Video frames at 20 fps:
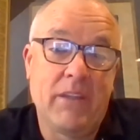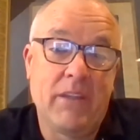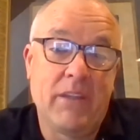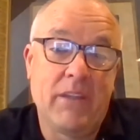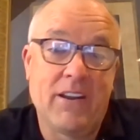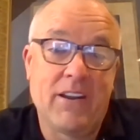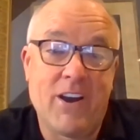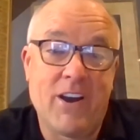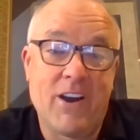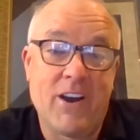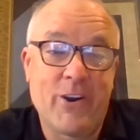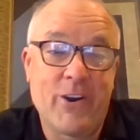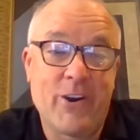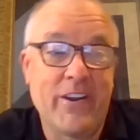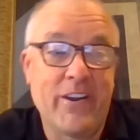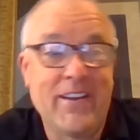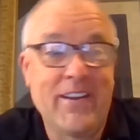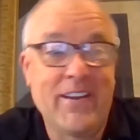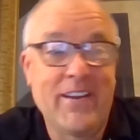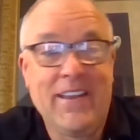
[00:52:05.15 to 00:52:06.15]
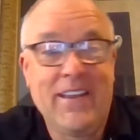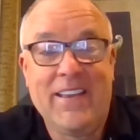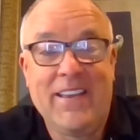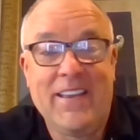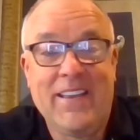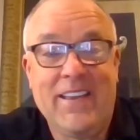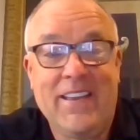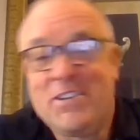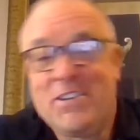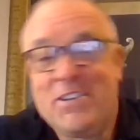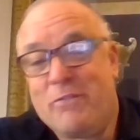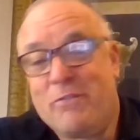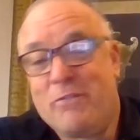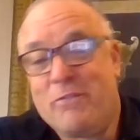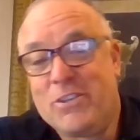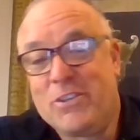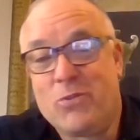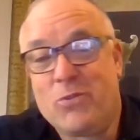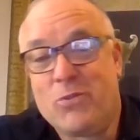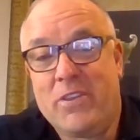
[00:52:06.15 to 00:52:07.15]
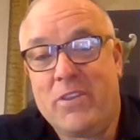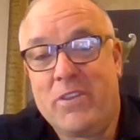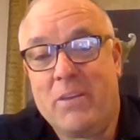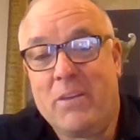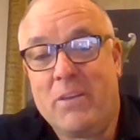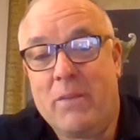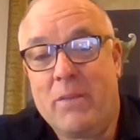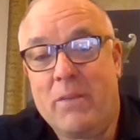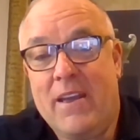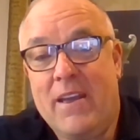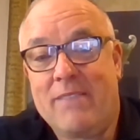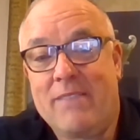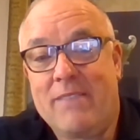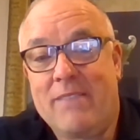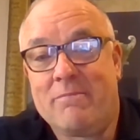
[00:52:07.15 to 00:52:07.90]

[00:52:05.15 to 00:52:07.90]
it'd be an honor to visit with you a bit.